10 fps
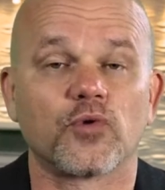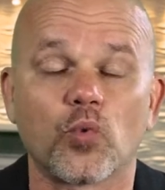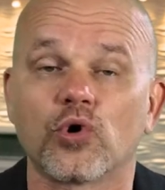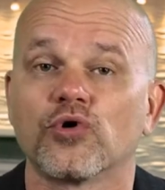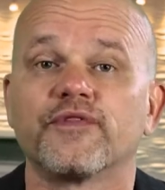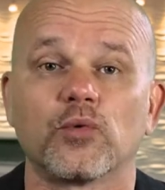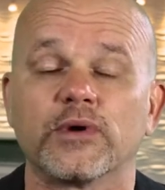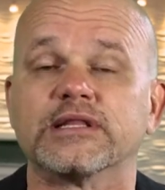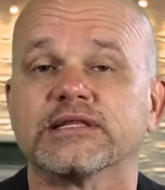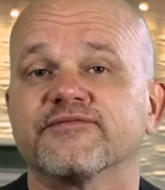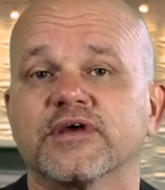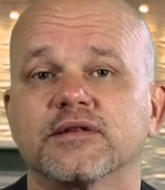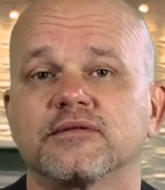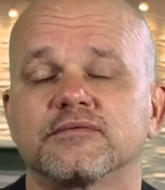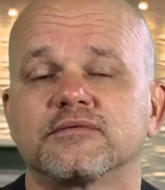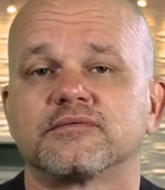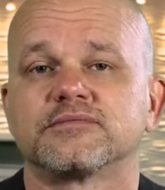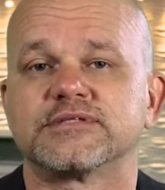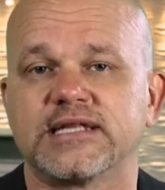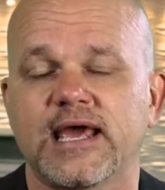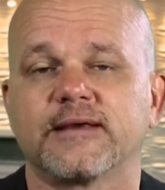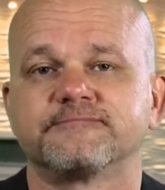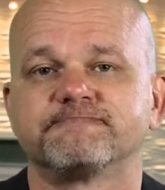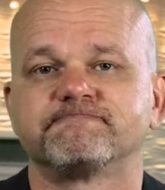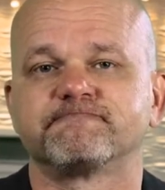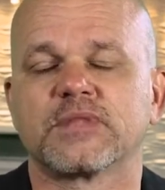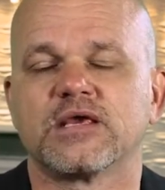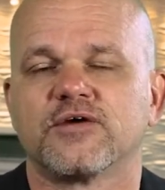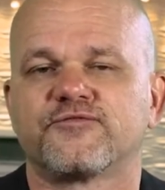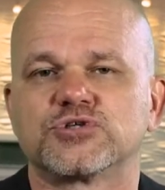the world that we live in today. 1